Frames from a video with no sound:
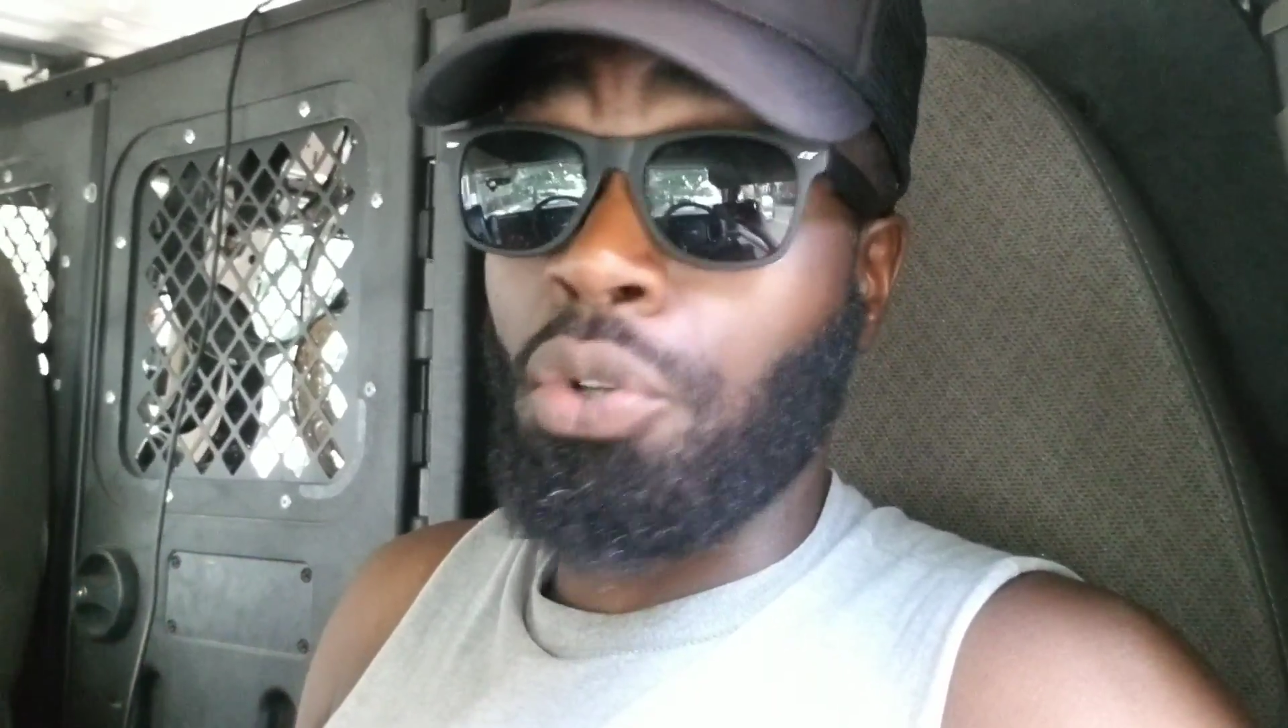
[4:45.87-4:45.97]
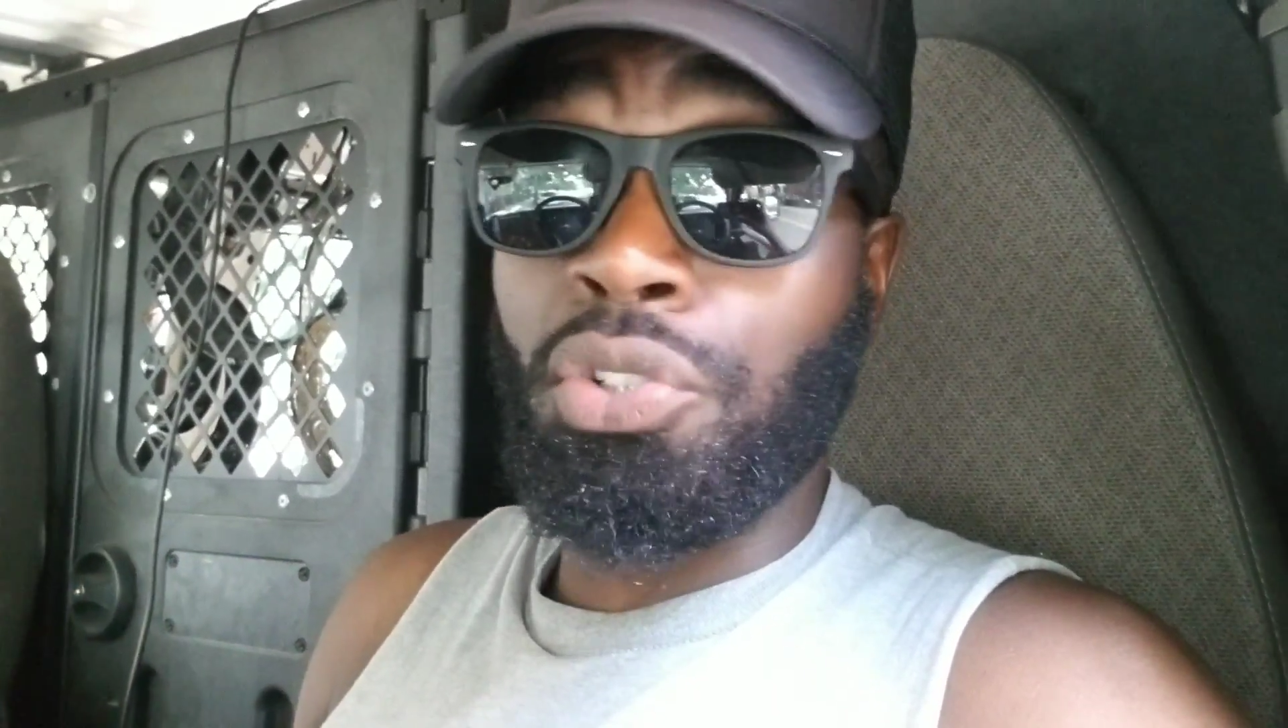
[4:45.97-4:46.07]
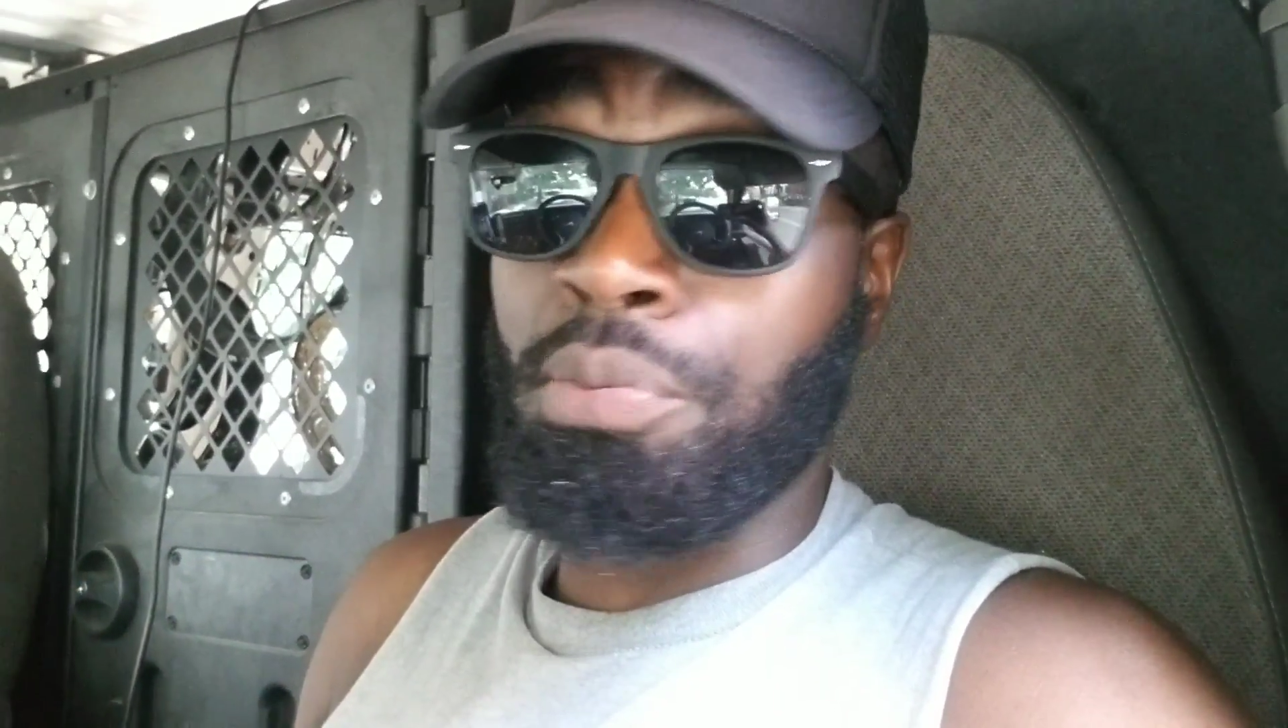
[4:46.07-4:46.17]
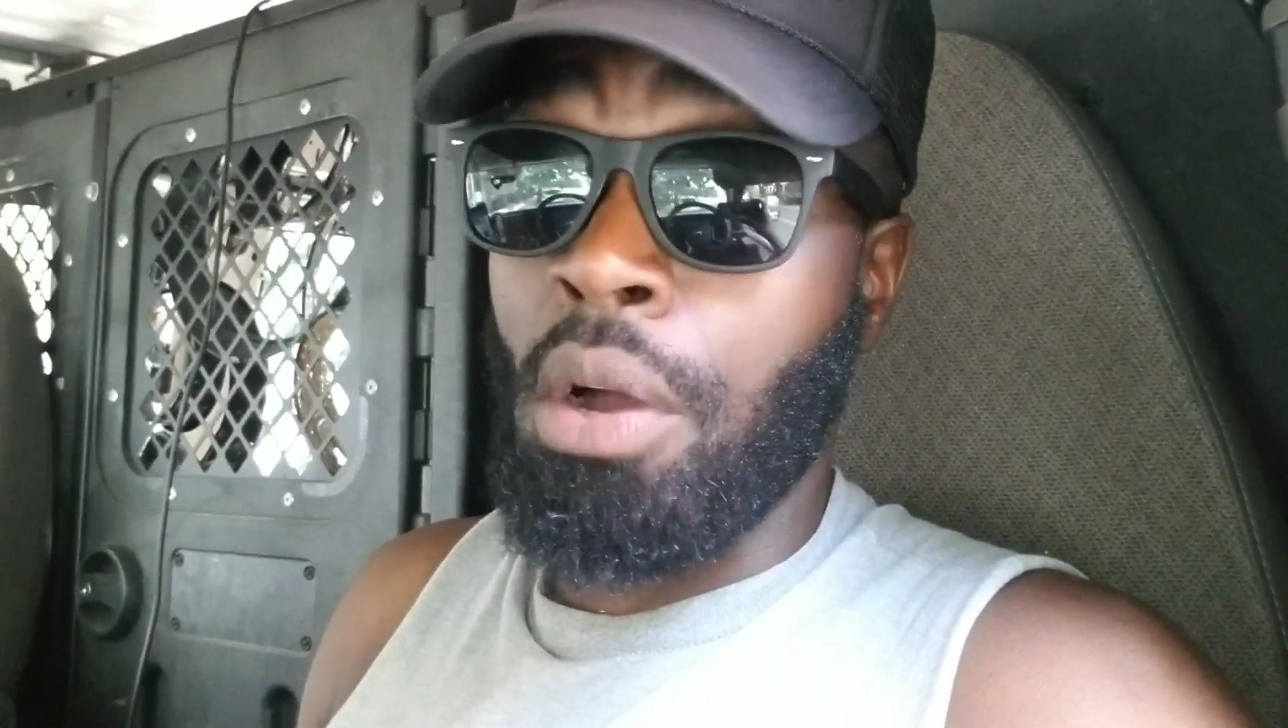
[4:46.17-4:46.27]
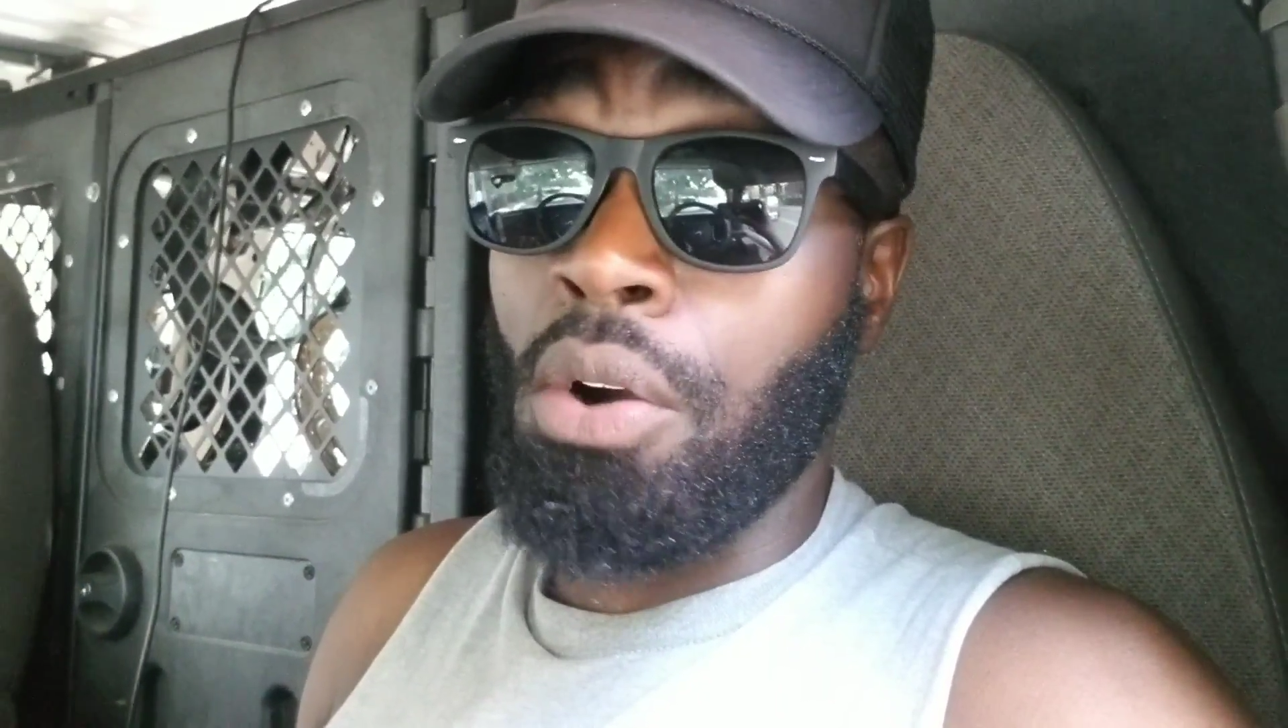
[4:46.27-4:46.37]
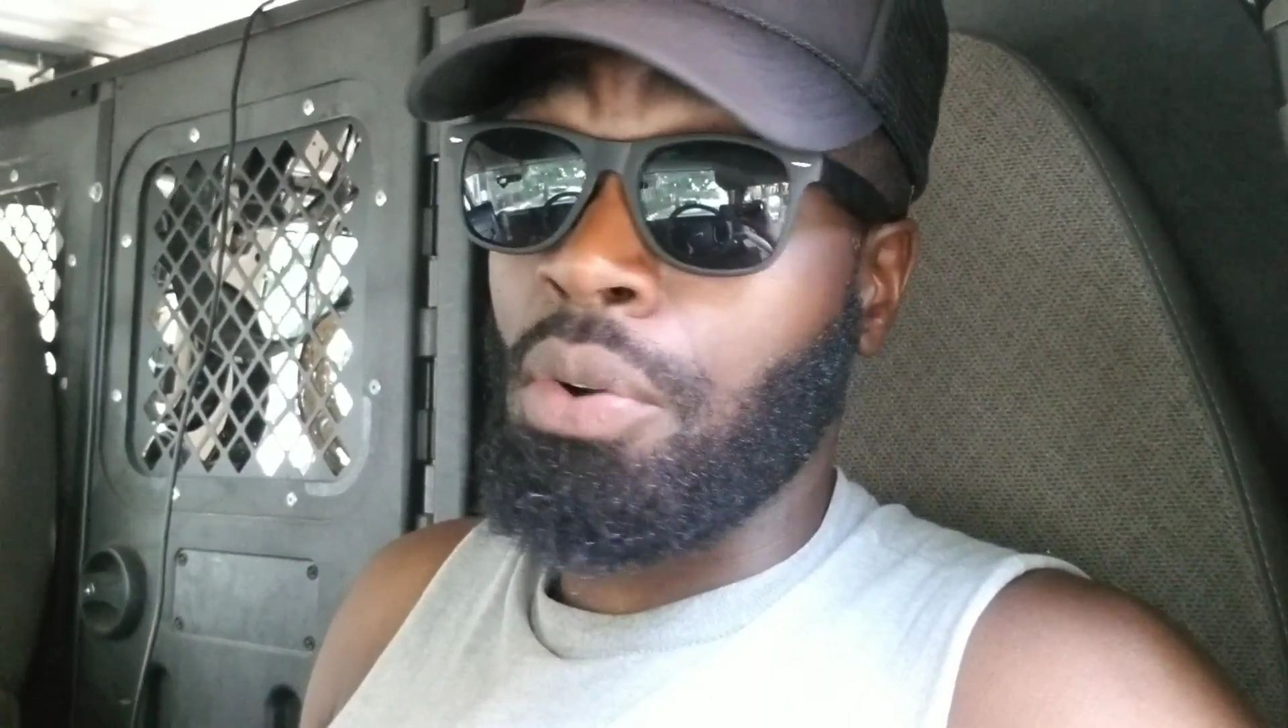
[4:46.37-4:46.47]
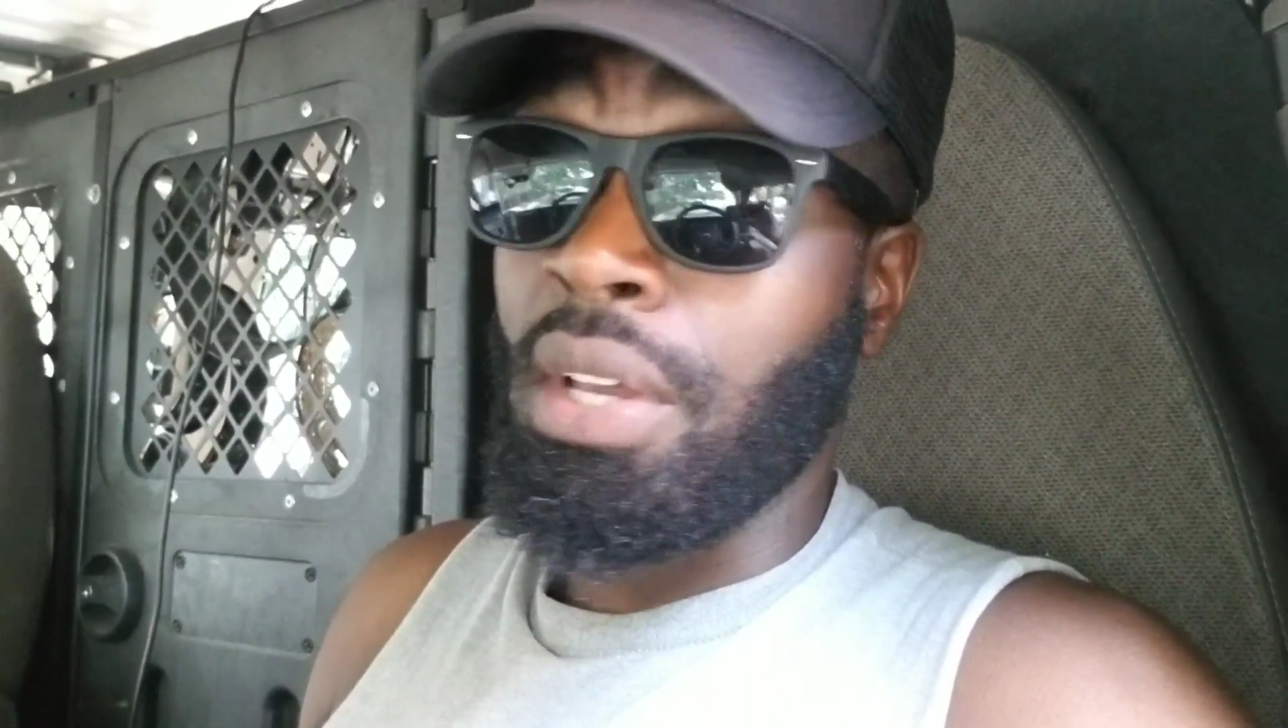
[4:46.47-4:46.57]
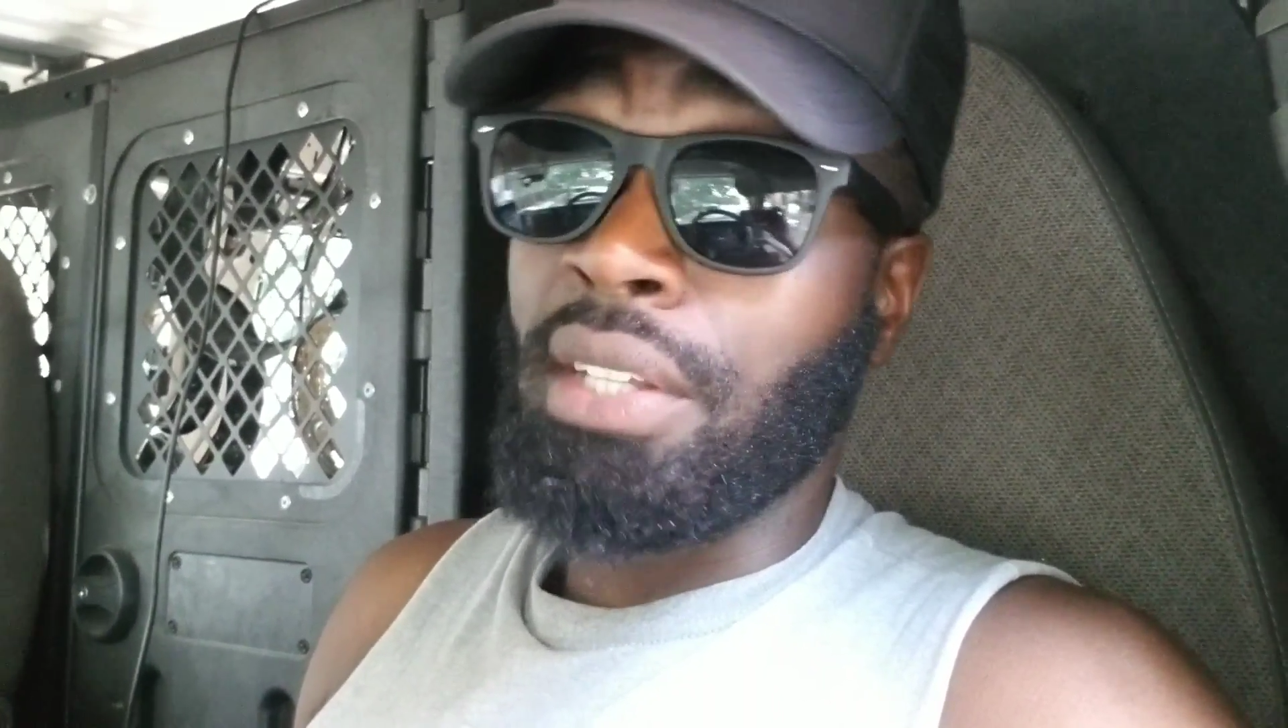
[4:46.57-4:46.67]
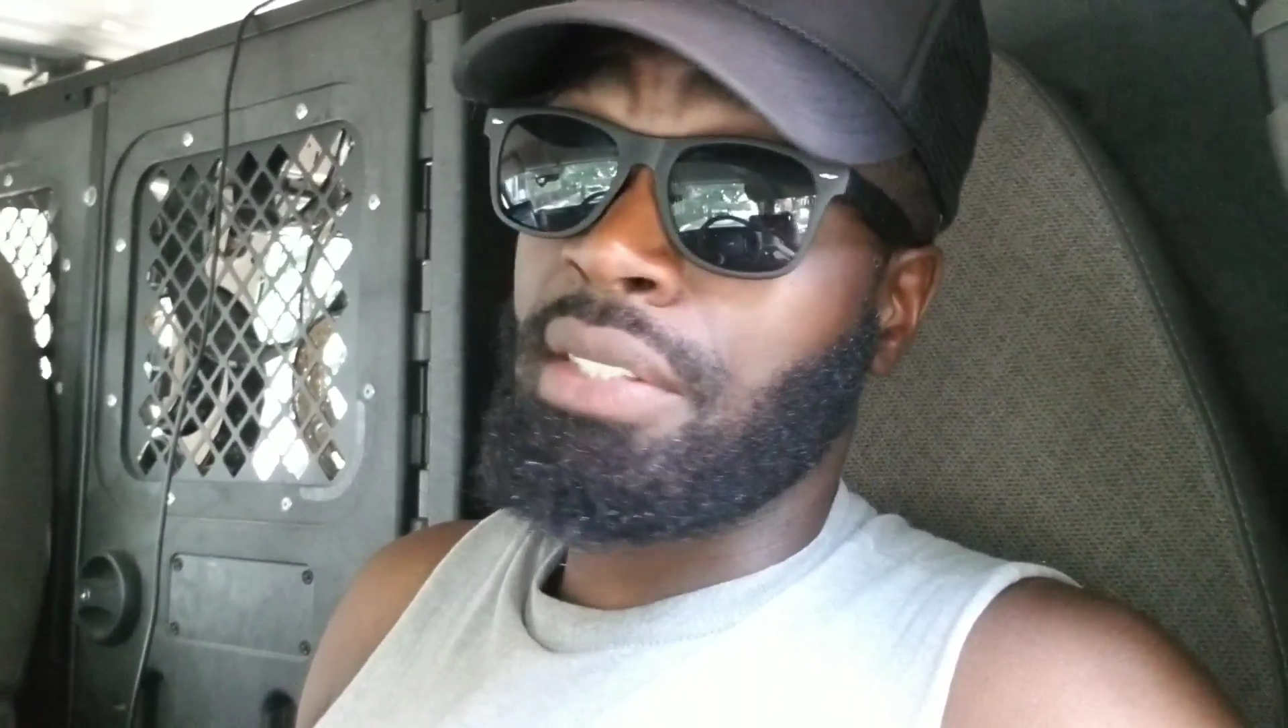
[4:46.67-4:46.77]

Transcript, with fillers: Schmo